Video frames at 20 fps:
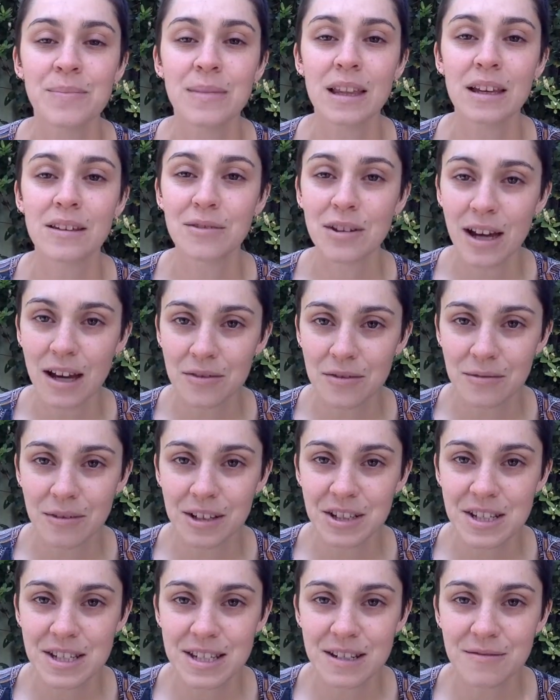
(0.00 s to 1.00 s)
If you haven't
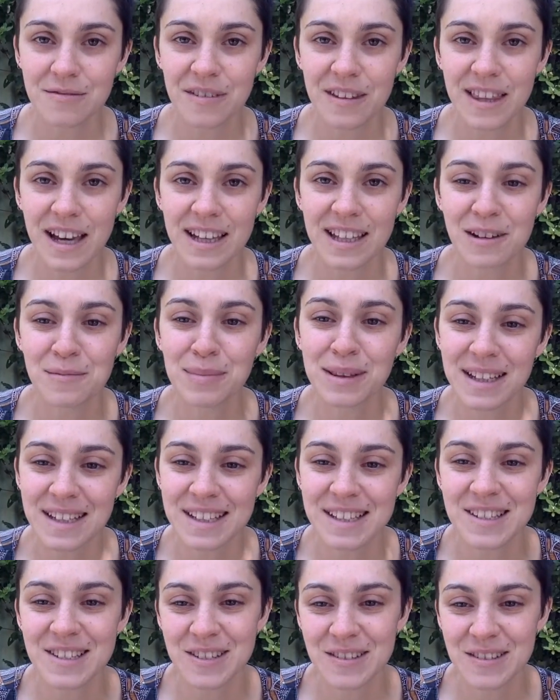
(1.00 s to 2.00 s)
registered for that yet,
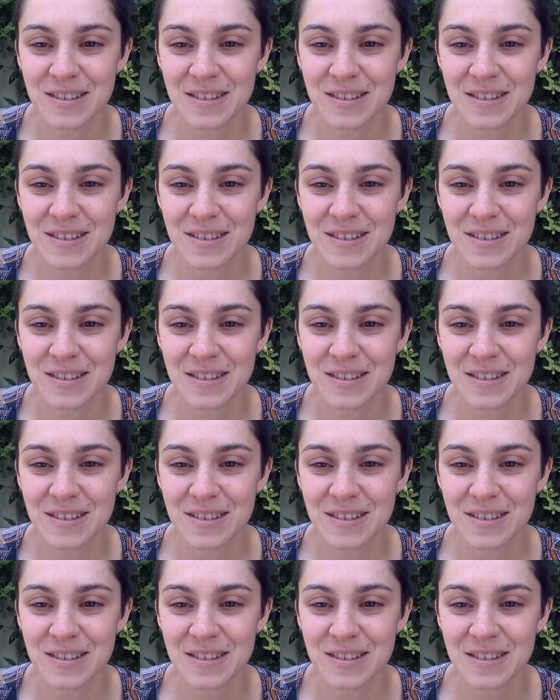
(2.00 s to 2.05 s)
please do.